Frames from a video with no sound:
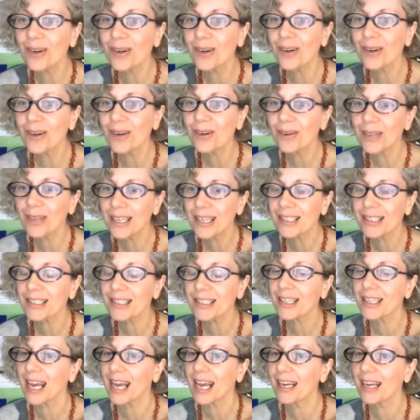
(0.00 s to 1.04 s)
So it's
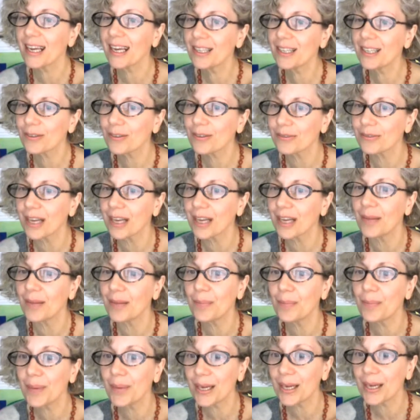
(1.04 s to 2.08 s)
a kind of
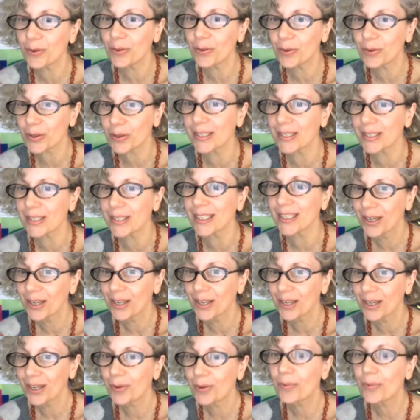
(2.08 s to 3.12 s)
ambiguous
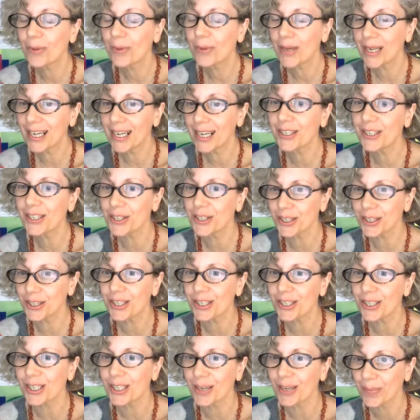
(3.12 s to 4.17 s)

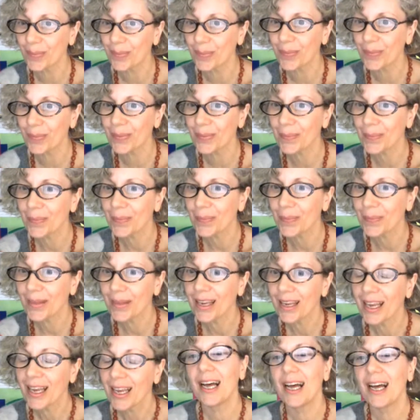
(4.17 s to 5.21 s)
relationship.
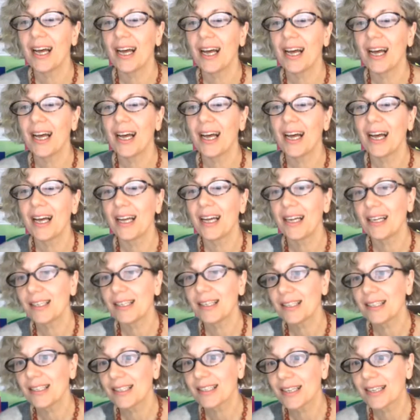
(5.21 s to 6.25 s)

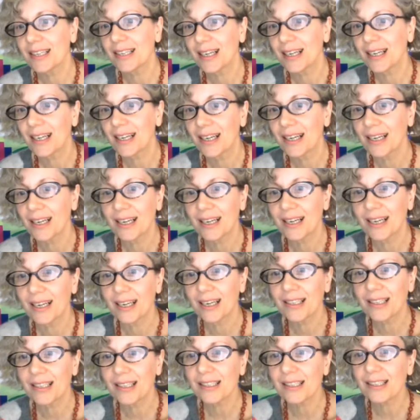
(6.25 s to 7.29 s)
And
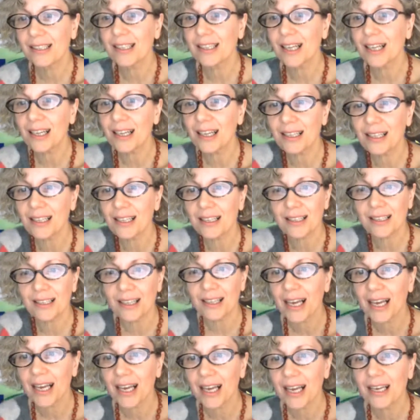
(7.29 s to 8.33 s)
it's not
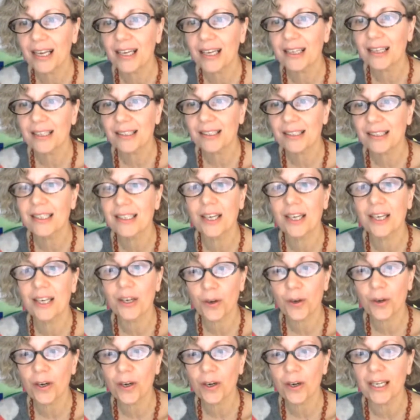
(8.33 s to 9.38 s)
like
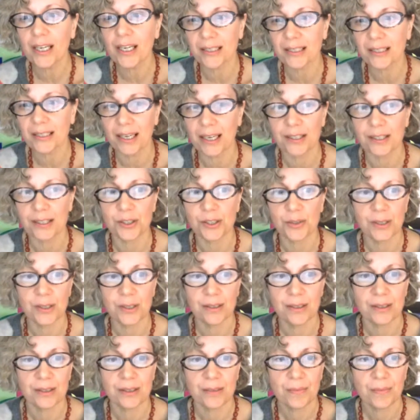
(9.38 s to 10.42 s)
secure attachment.